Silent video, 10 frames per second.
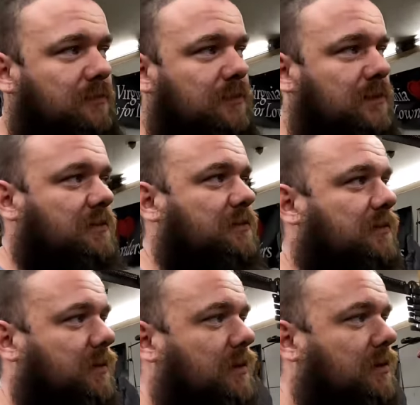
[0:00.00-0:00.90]
And it's
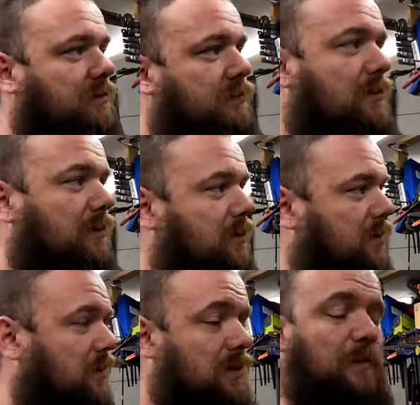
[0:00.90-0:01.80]
already getting dark and I
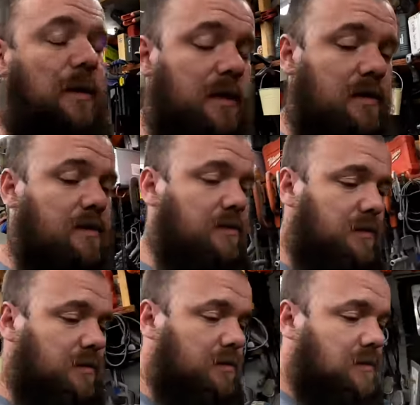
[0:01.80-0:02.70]
can't paint
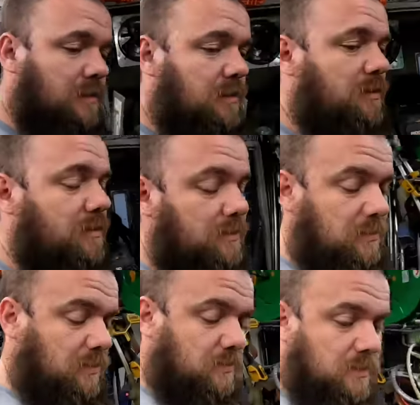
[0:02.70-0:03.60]
anything.
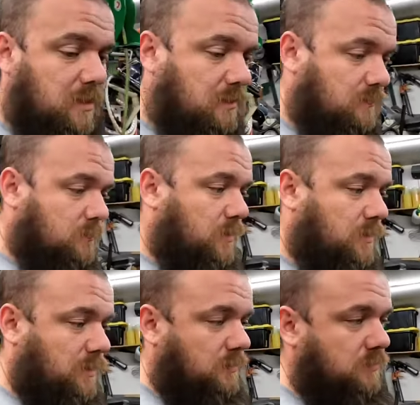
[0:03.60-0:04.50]
And that's kind of what
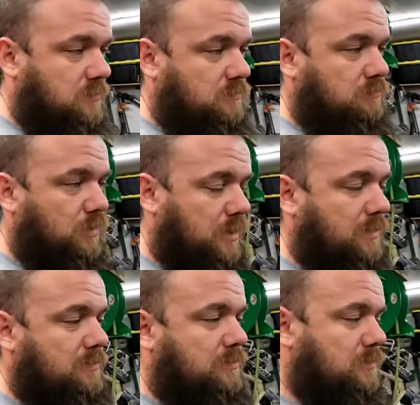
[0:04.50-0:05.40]
I was planning
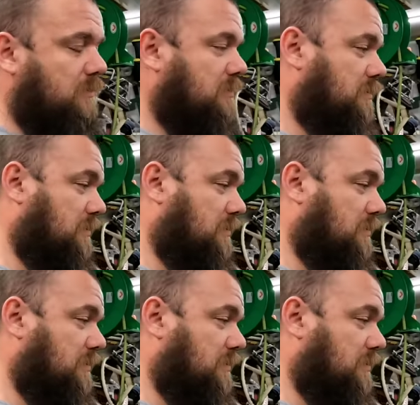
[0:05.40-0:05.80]
on doing.